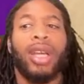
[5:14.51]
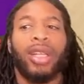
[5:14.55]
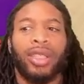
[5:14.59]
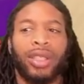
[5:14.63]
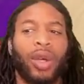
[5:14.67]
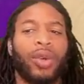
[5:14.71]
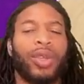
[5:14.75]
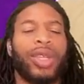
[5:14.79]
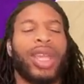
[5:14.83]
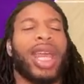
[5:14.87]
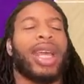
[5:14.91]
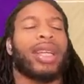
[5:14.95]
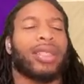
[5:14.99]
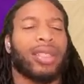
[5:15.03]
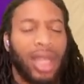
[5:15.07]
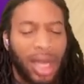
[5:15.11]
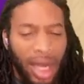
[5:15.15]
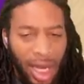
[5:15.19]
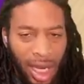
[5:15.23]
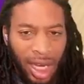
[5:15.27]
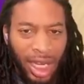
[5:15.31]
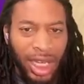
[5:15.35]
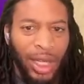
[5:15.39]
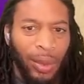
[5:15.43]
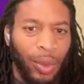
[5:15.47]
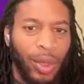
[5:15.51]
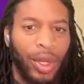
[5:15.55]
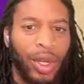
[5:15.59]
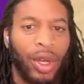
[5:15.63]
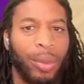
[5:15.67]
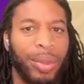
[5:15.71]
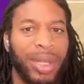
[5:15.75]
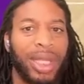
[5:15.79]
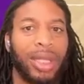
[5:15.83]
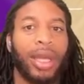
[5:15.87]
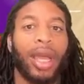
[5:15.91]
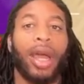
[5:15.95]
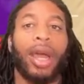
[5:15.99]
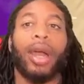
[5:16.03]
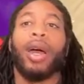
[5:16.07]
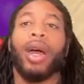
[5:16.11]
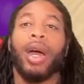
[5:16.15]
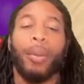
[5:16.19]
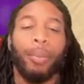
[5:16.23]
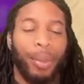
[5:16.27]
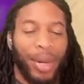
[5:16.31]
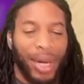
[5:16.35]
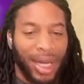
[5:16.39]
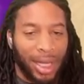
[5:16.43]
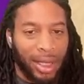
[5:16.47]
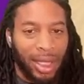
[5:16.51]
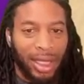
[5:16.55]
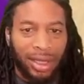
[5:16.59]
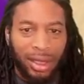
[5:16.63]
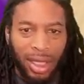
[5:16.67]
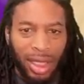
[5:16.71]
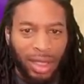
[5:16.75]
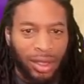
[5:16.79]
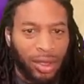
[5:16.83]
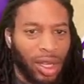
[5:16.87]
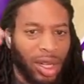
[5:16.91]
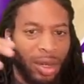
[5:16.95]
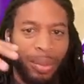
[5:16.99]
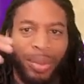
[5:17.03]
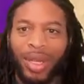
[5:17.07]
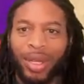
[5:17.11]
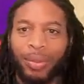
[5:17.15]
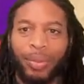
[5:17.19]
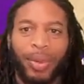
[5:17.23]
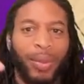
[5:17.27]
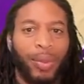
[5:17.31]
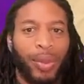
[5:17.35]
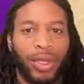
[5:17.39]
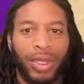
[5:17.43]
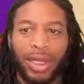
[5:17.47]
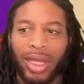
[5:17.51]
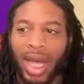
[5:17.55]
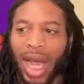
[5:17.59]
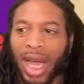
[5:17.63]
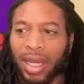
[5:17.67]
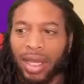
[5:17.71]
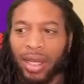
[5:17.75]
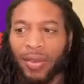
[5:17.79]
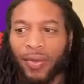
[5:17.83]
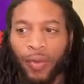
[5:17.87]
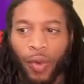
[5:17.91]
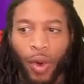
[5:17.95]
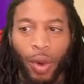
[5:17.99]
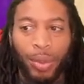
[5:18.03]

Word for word: So yes, he will be there but it's just going to be people jockeying for